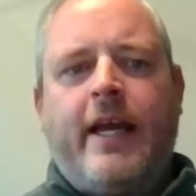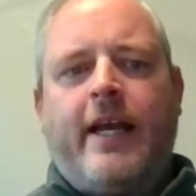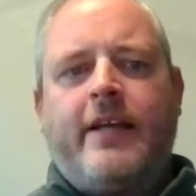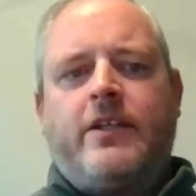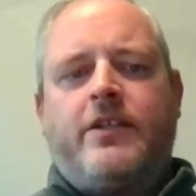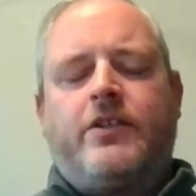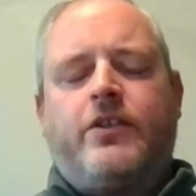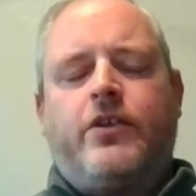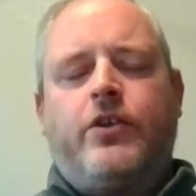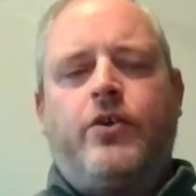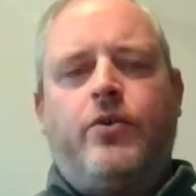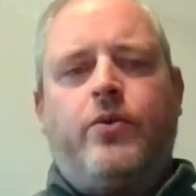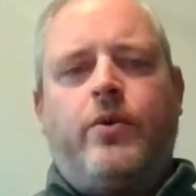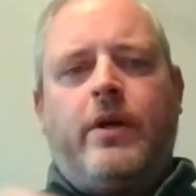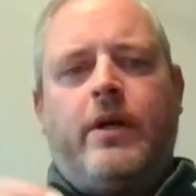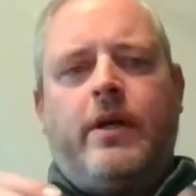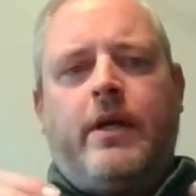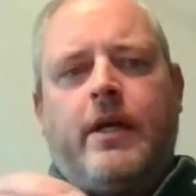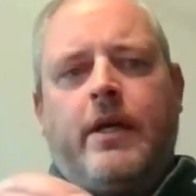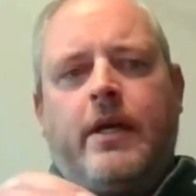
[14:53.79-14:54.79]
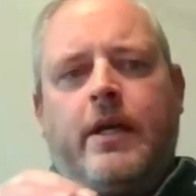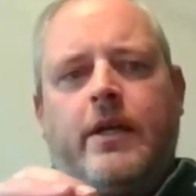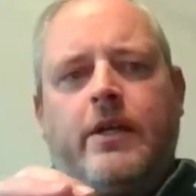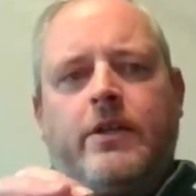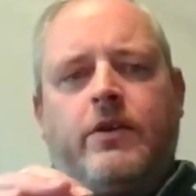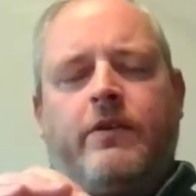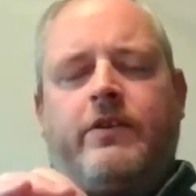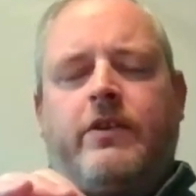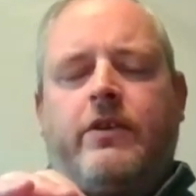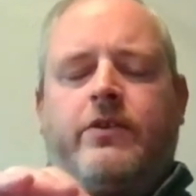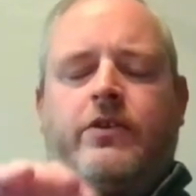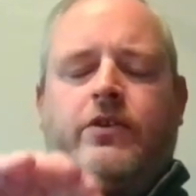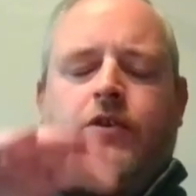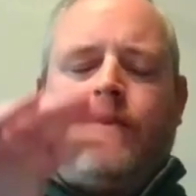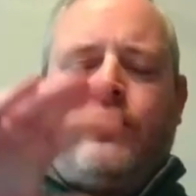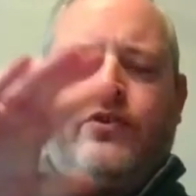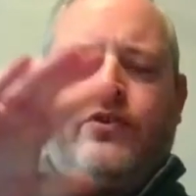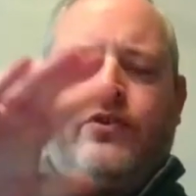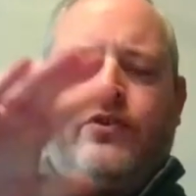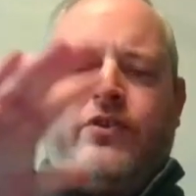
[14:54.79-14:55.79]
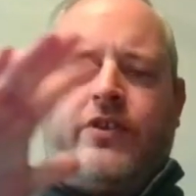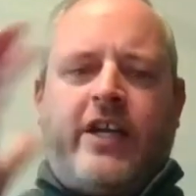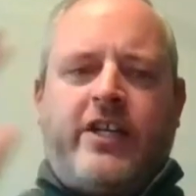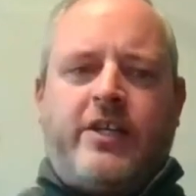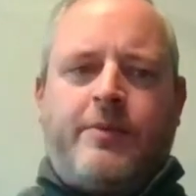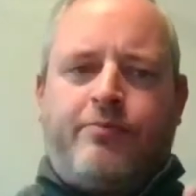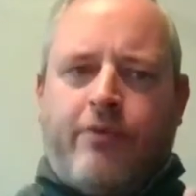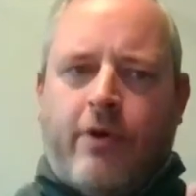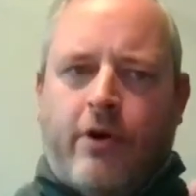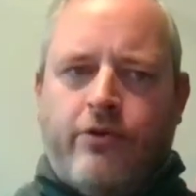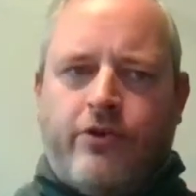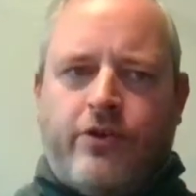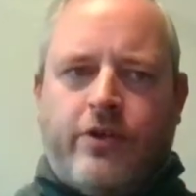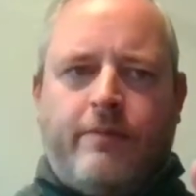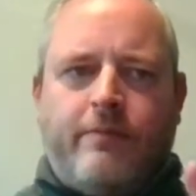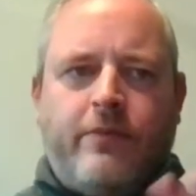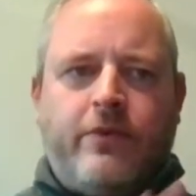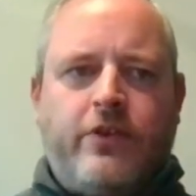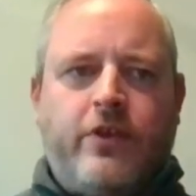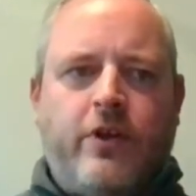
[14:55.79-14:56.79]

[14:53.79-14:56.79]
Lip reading: it's a So it's a two-stage approach.